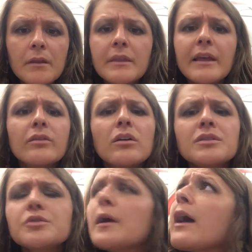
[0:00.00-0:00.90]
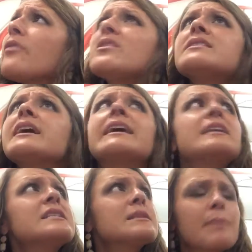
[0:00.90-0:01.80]
They looked around the tiny
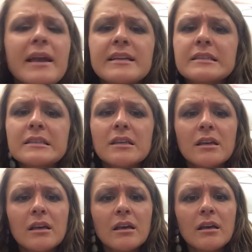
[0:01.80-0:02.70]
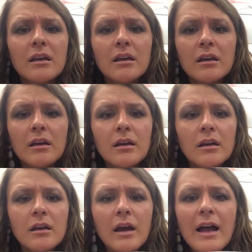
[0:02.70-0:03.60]
space.
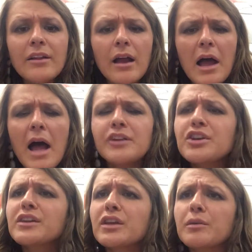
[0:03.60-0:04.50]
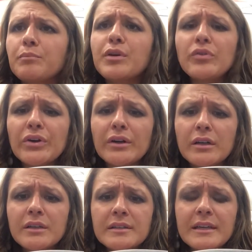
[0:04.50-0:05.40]
I'll check the computer,
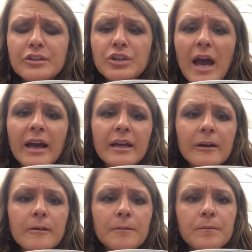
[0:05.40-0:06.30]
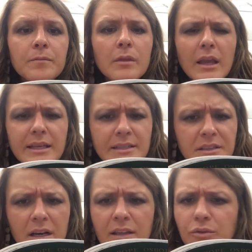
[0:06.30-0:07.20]
said Jack. He
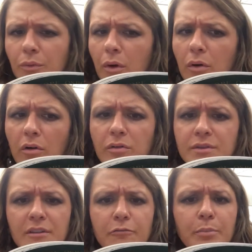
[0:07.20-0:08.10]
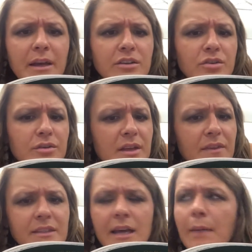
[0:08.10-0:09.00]
studied the rows of pictures at the
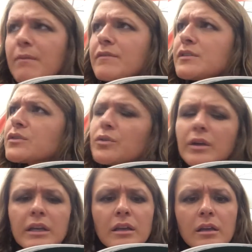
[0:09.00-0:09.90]
top of the screen.